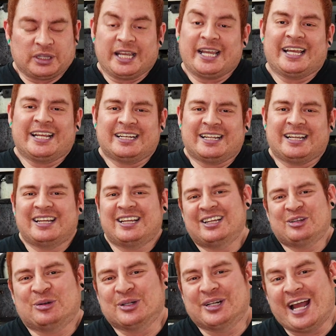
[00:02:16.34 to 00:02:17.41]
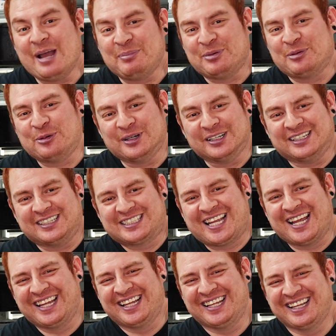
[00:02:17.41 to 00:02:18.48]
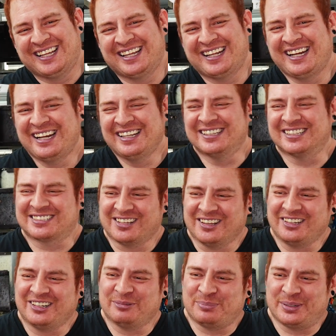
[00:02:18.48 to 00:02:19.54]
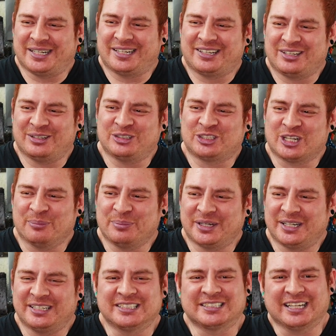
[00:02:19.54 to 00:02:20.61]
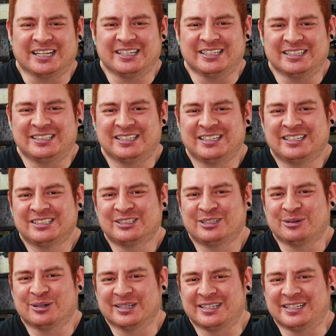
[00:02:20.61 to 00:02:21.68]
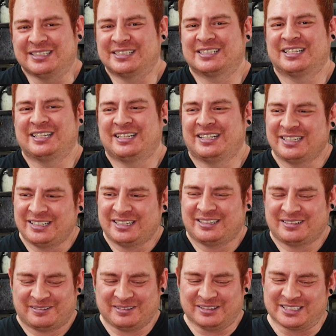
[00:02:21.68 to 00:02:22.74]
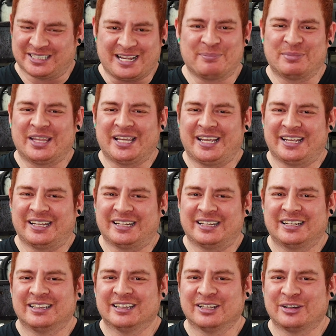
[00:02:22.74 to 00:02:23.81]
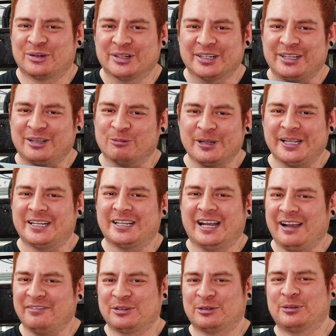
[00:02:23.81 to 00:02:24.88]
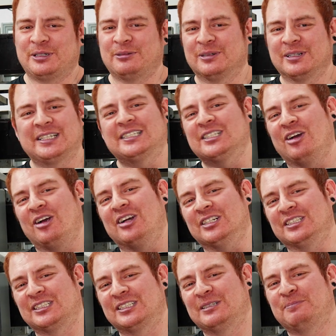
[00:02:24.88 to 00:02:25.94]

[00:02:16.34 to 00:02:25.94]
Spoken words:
then what happened was this other big, huge company decided to release the same thing literally a week after we released ours.